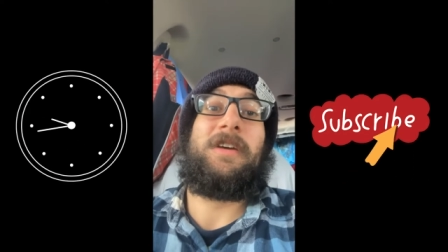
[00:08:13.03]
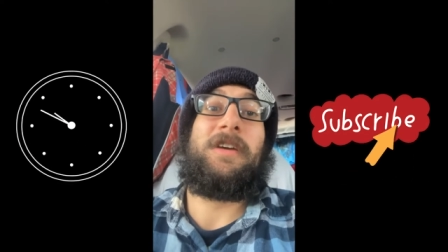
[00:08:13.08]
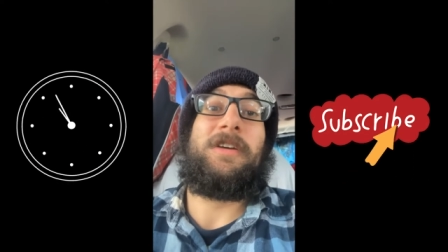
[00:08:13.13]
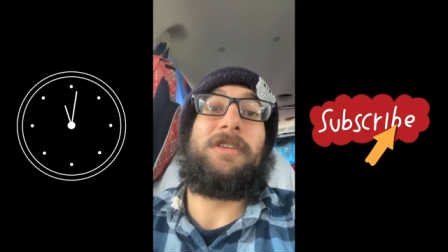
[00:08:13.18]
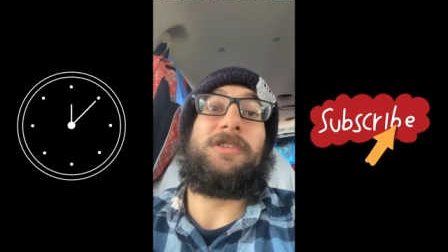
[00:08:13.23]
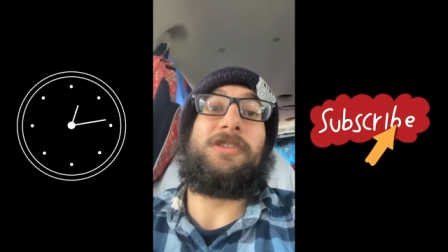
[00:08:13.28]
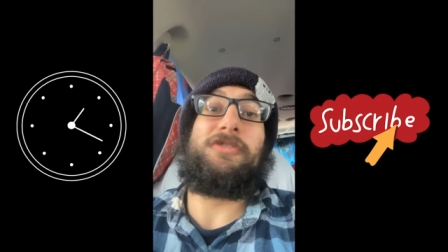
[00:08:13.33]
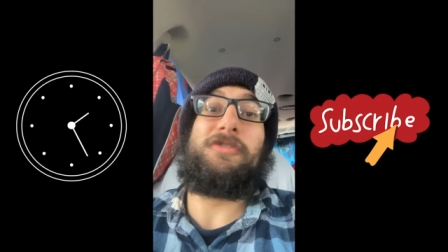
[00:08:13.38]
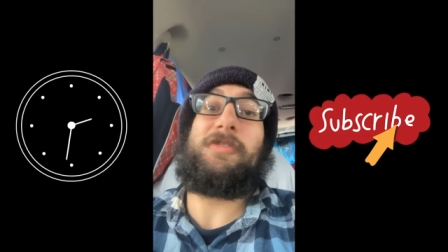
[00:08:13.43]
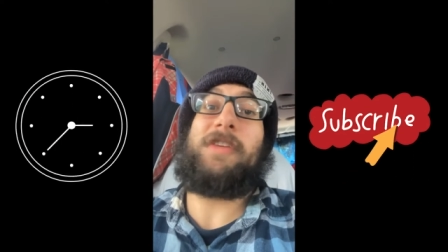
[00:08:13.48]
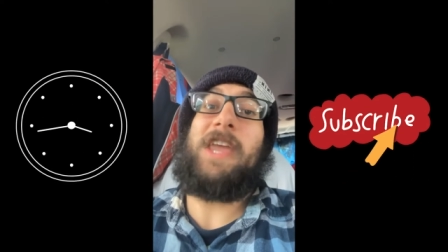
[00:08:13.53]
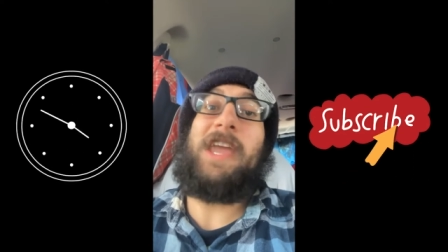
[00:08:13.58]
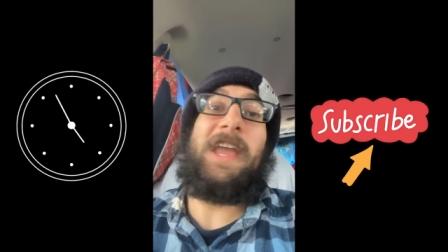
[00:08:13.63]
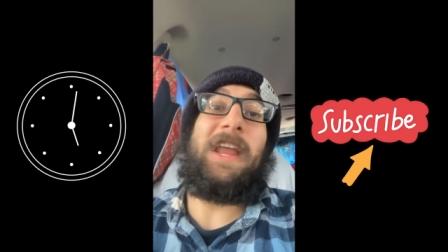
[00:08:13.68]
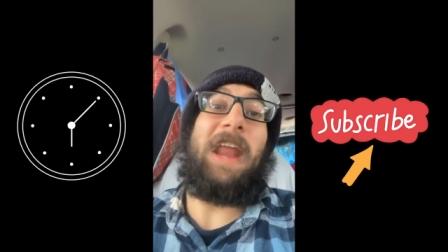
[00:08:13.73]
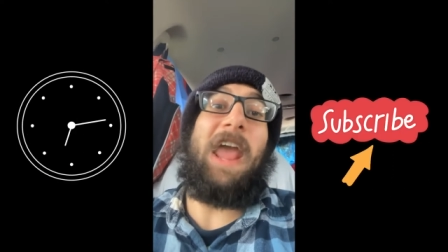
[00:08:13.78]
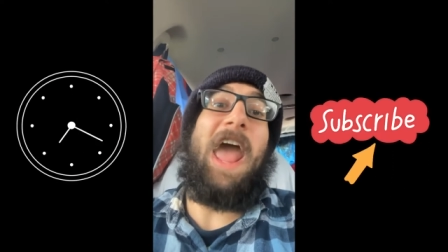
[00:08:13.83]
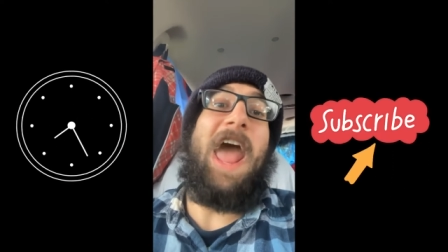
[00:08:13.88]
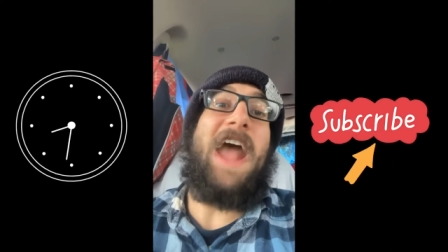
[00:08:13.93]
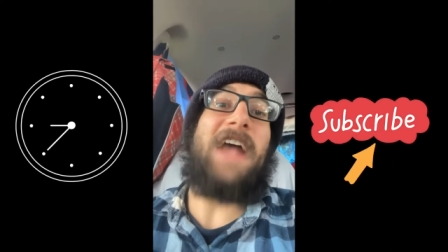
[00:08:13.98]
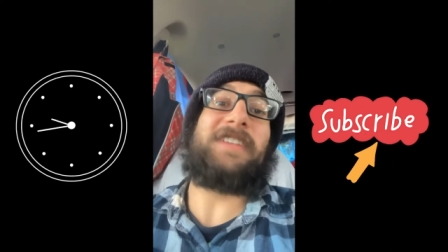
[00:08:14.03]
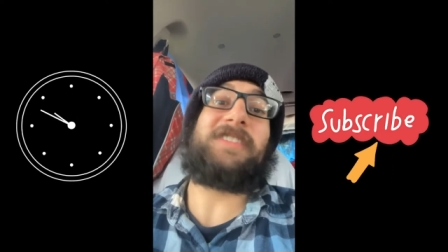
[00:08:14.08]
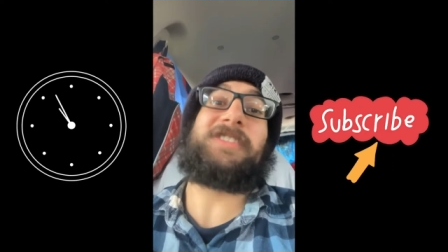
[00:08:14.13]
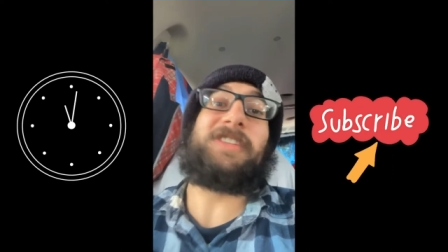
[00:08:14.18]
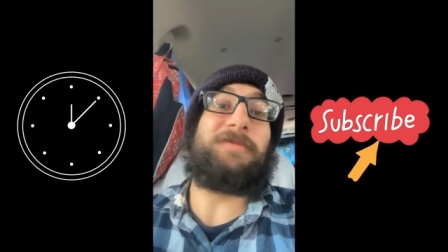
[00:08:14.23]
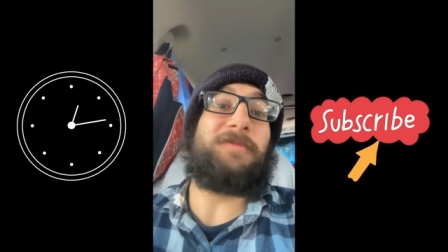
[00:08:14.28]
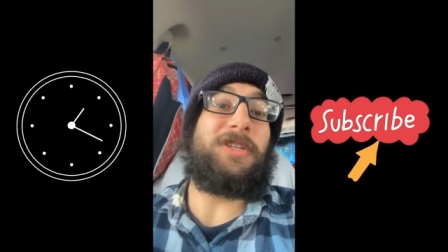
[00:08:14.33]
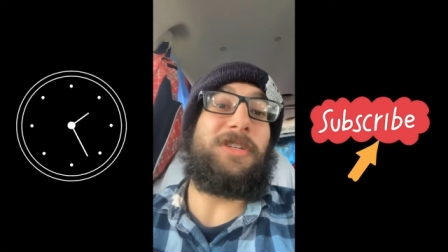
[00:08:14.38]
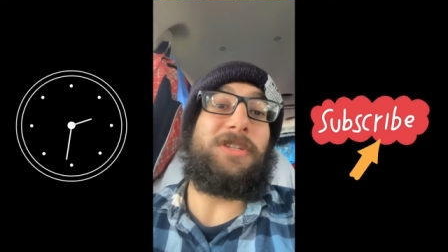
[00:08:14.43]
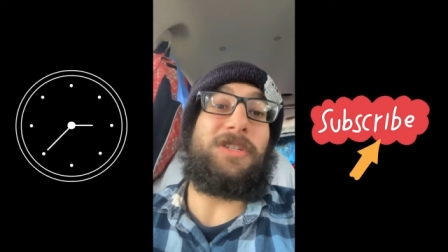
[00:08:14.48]
you can't ask
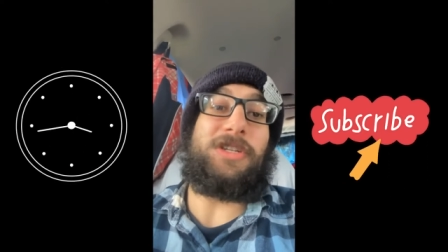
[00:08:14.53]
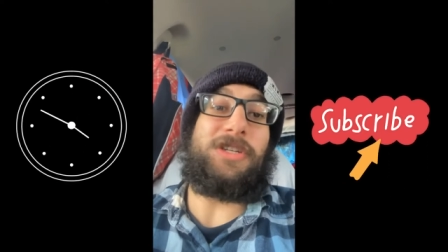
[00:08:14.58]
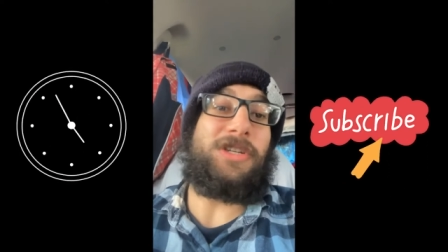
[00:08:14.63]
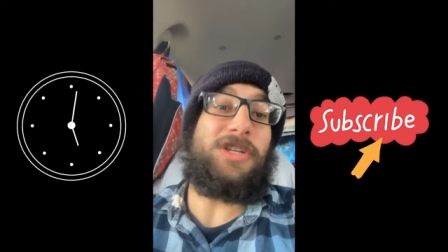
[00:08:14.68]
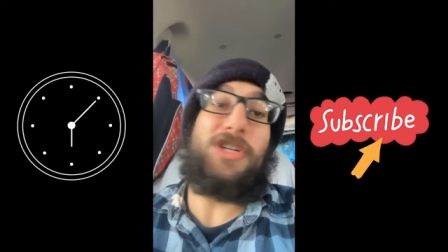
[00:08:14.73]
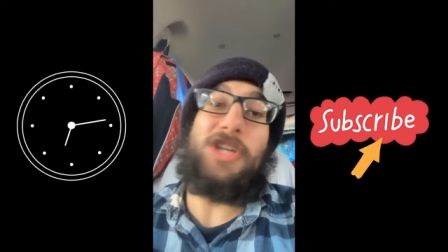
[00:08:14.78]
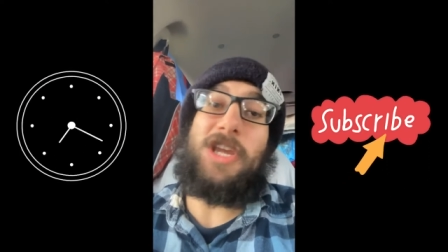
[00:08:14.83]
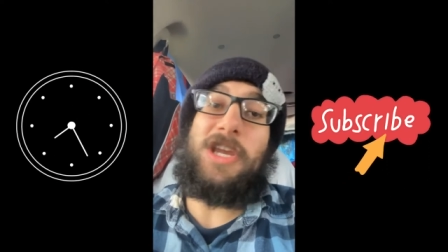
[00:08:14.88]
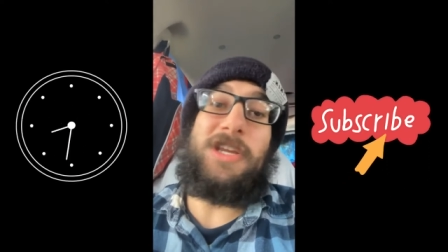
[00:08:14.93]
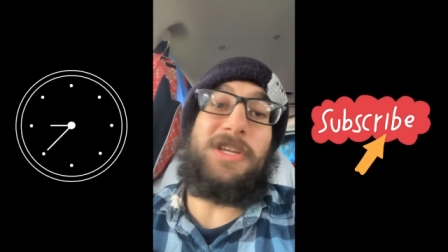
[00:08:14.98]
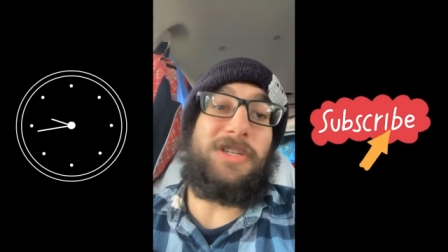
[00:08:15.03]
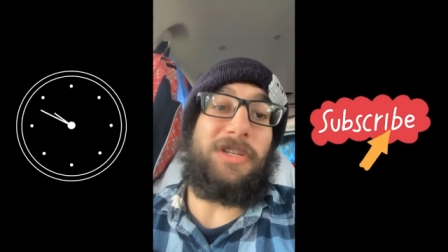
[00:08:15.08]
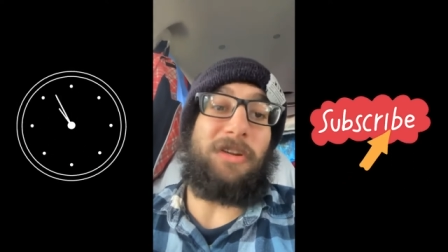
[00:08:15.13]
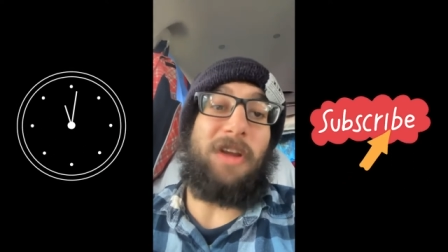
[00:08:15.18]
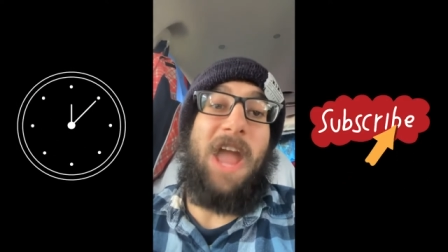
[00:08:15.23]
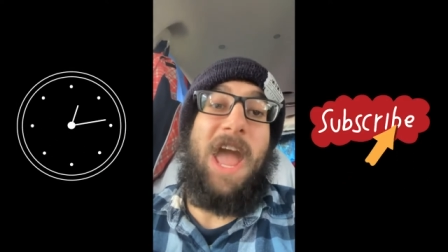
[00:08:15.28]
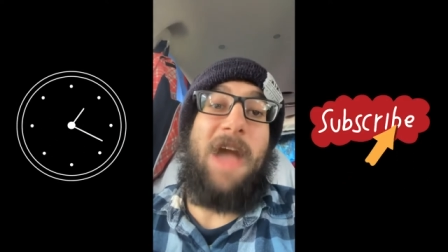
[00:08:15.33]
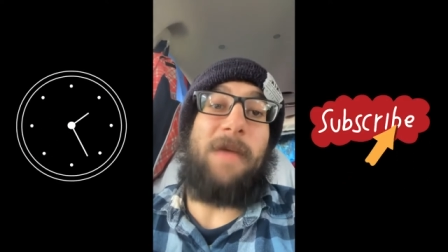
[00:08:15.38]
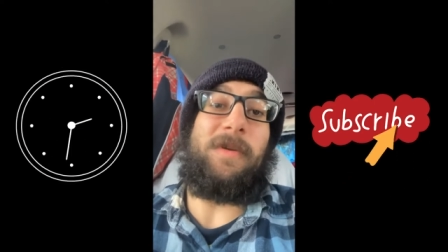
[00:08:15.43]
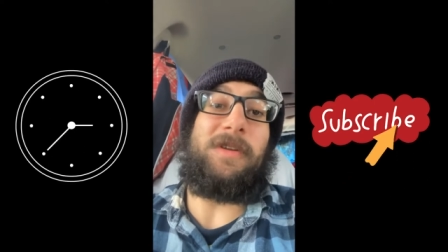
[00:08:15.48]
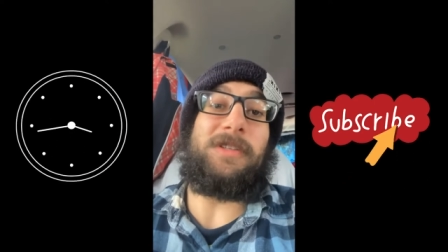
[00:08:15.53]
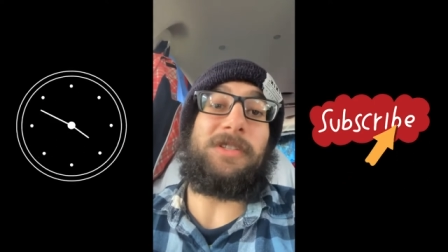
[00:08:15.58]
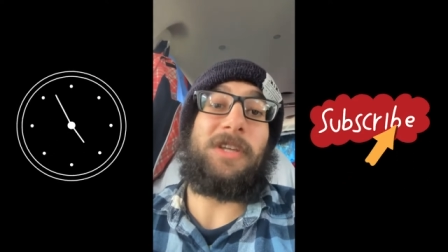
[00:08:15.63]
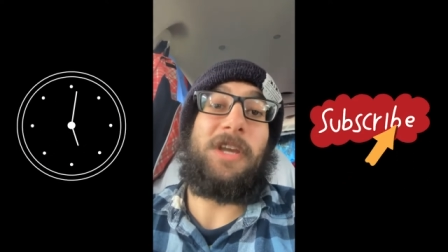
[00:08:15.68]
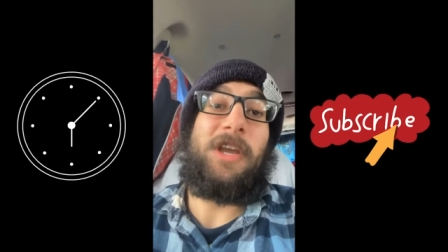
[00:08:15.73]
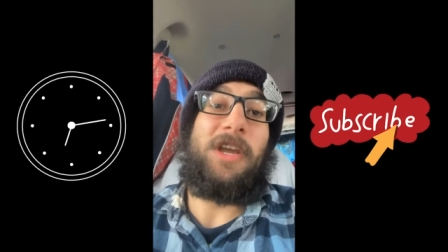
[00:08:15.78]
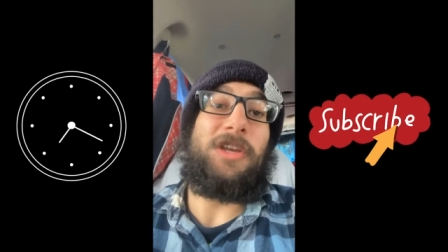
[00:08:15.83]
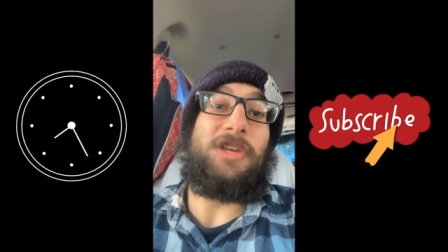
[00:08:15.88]
them to just change their habits.